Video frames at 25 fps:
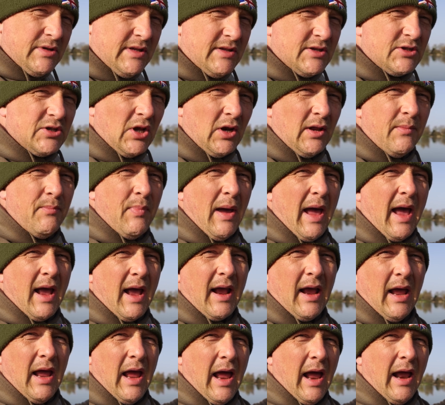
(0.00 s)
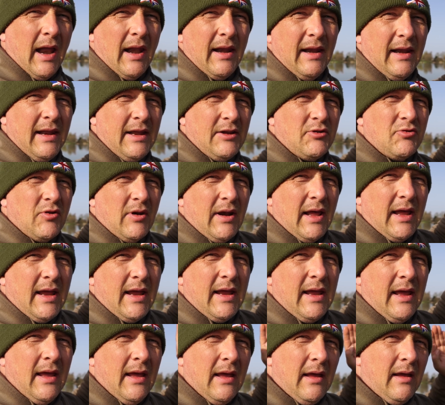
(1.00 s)
in the solid bag and
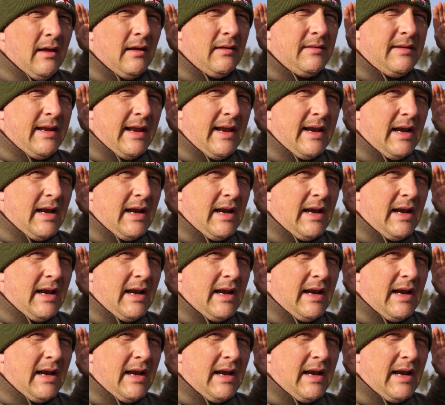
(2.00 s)
literally didn't